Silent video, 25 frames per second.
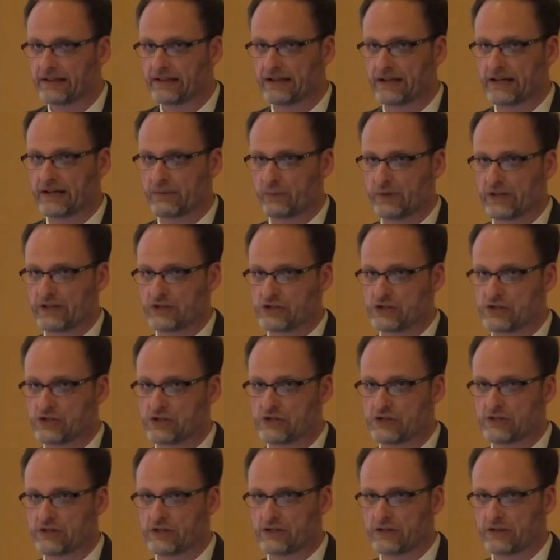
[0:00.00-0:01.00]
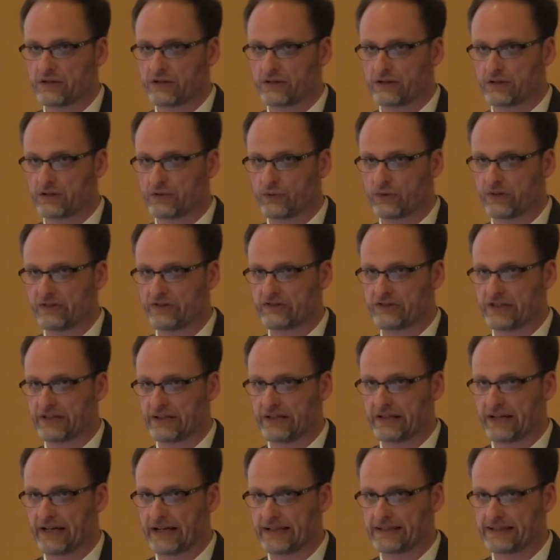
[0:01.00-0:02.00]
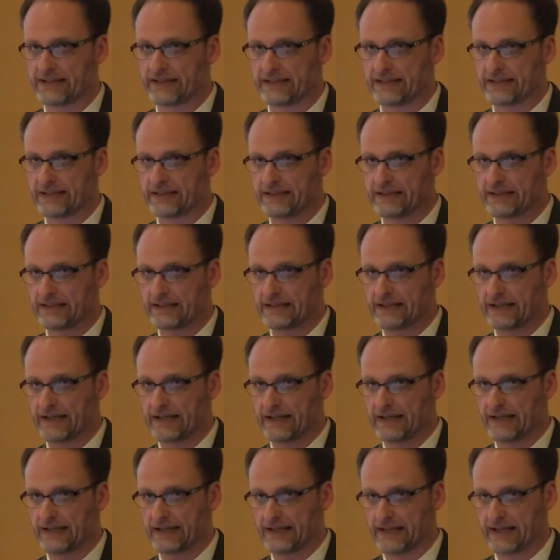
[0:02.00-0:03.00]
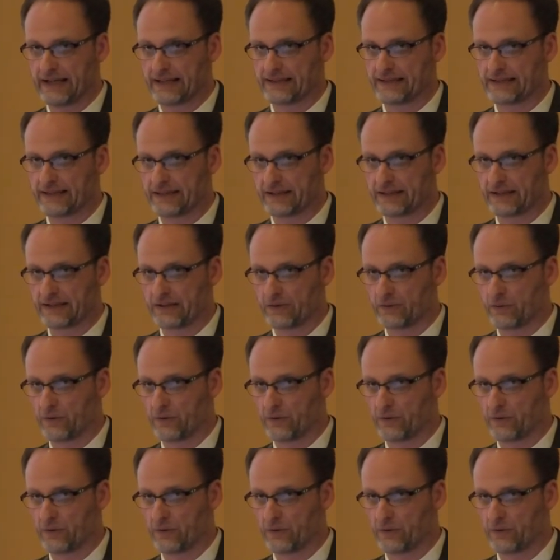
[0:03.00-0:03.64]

in which Christian identity and ethnic